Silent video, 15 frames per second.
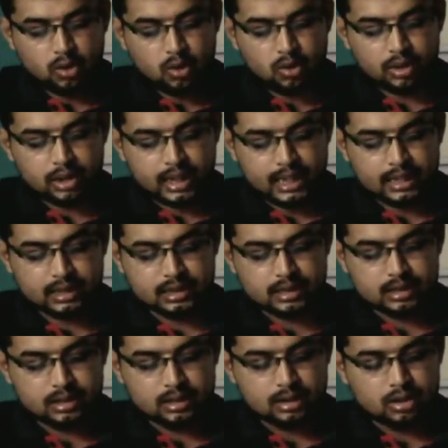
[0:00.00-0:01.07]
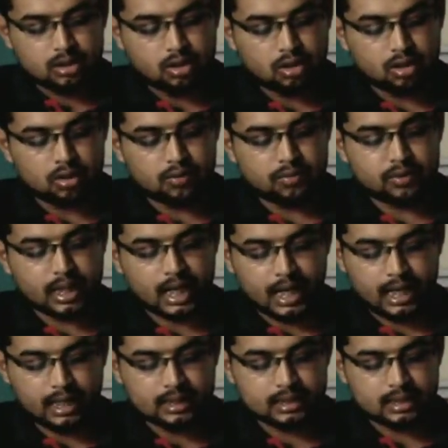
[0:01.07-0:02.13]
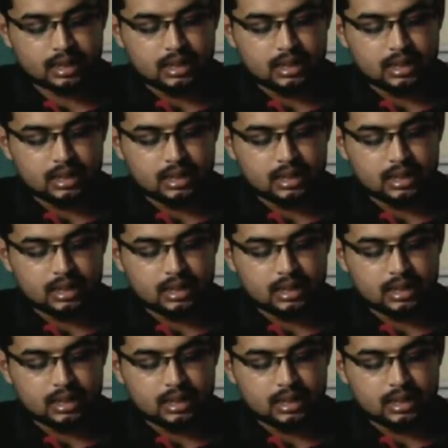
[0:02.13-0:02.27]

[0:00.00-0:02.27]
contents of the eggs.